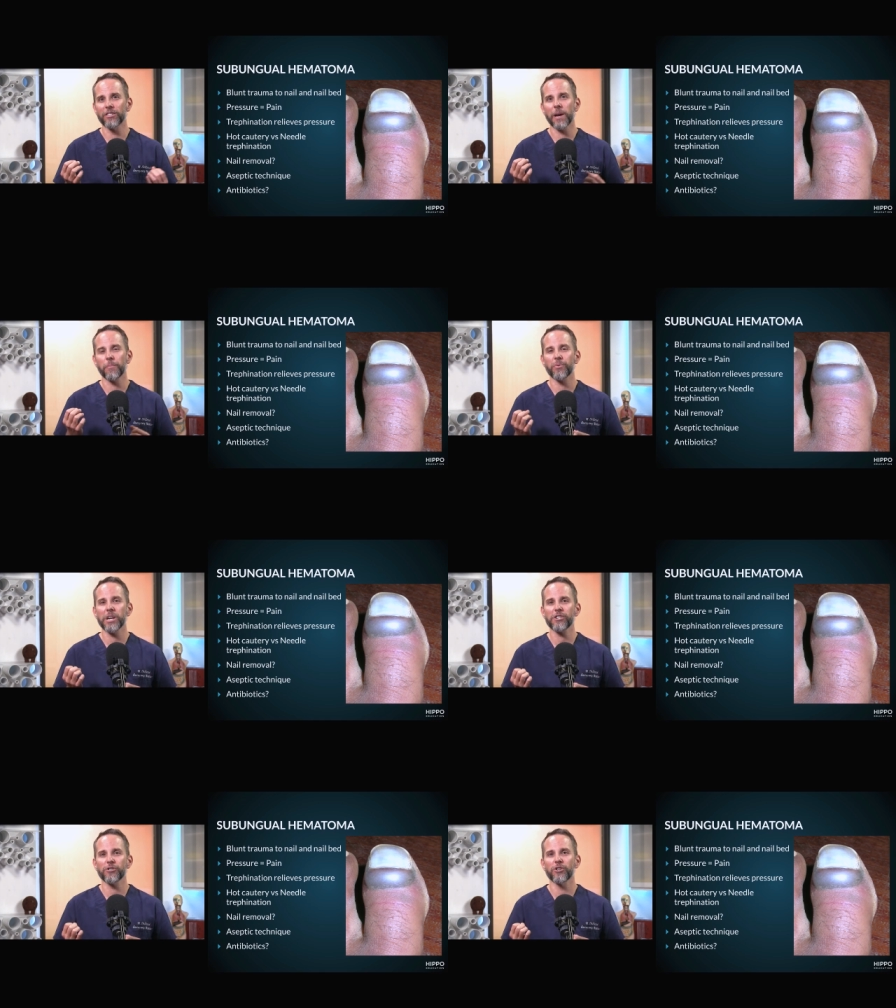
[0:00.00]
so that
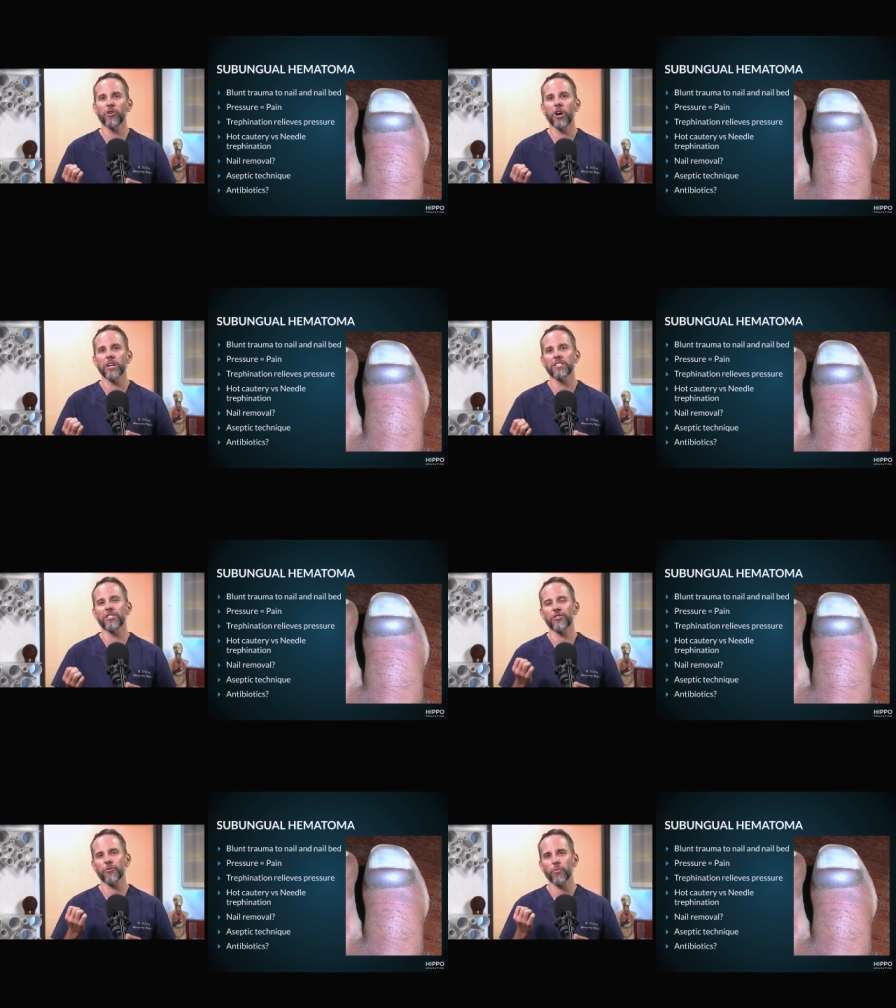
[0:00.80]
pressure
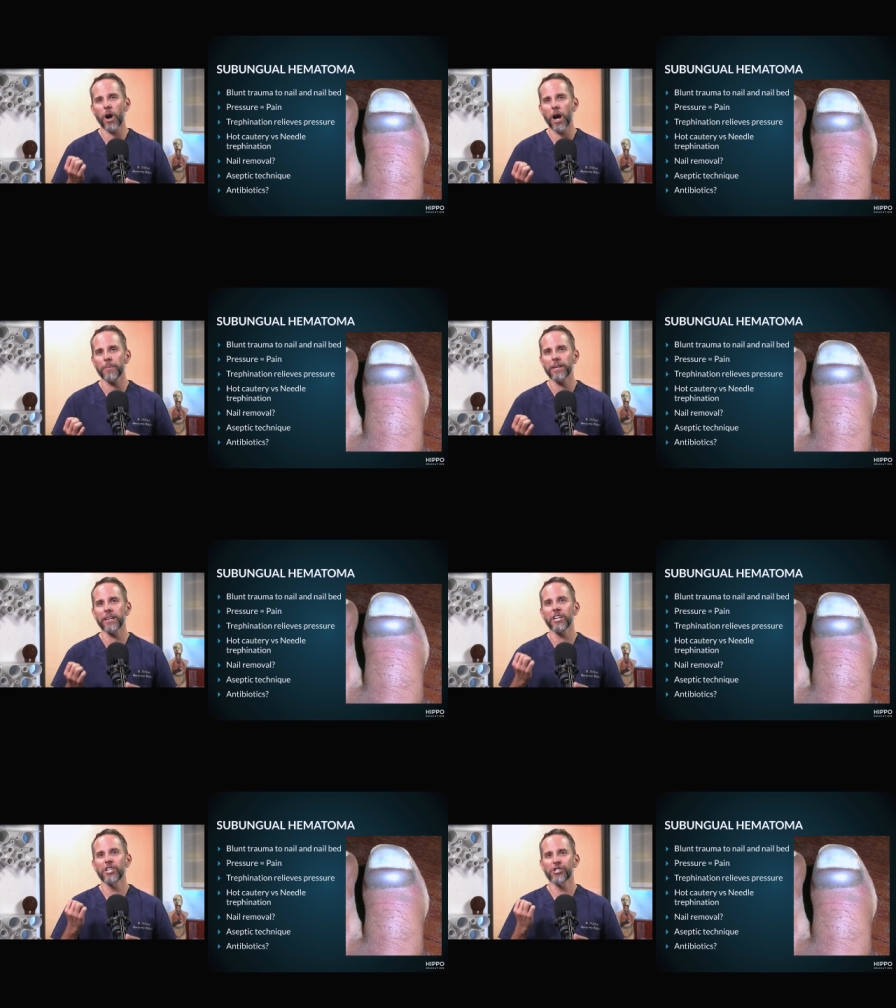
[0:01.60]
causes
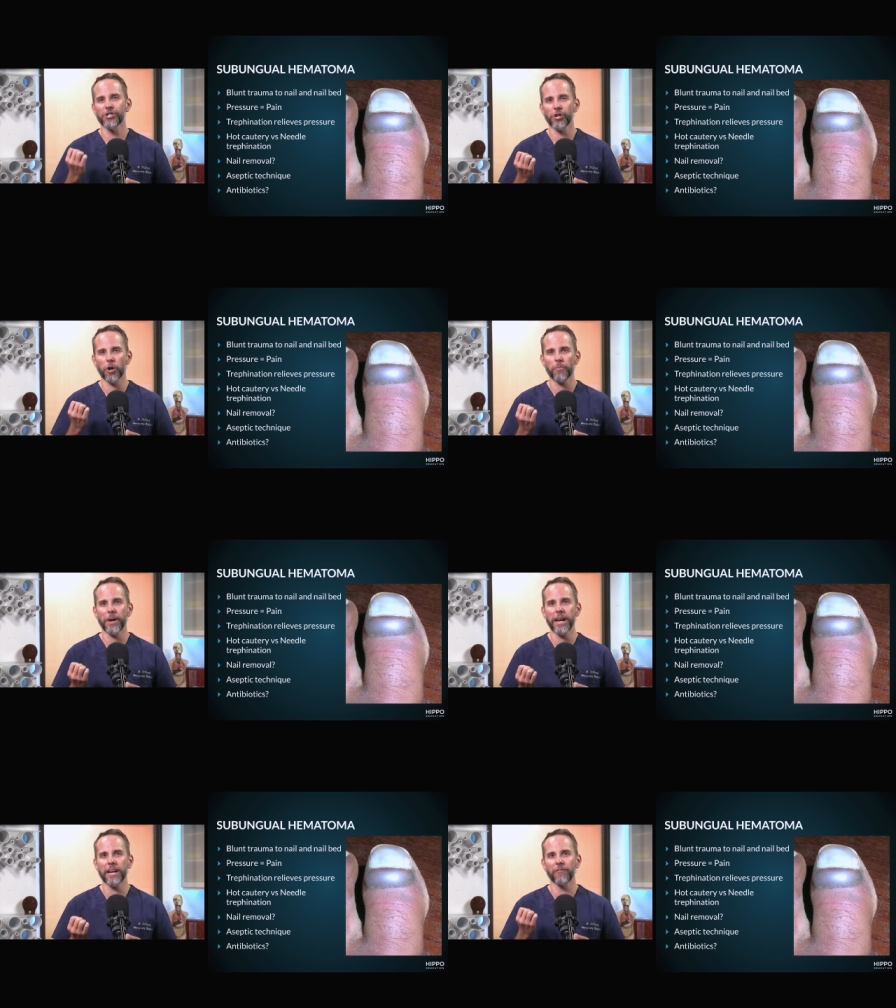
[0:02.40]
throbbing, sharp
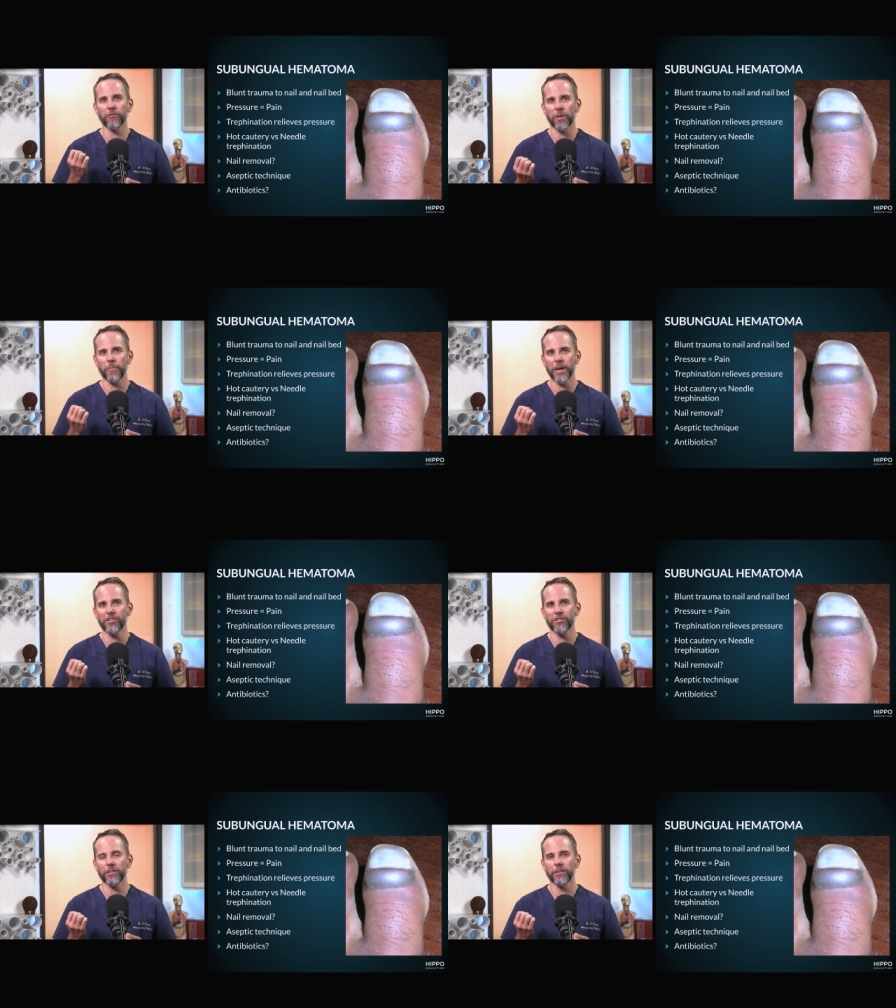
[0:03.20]
pain for the
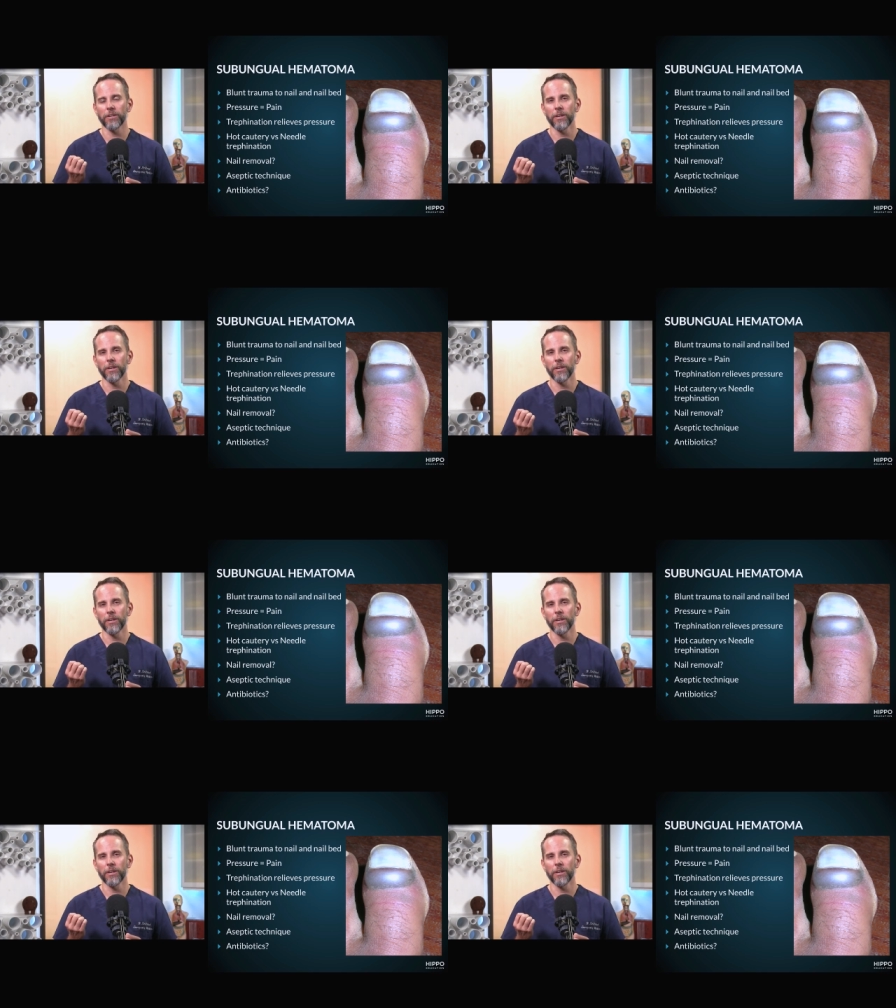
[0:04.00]
patient.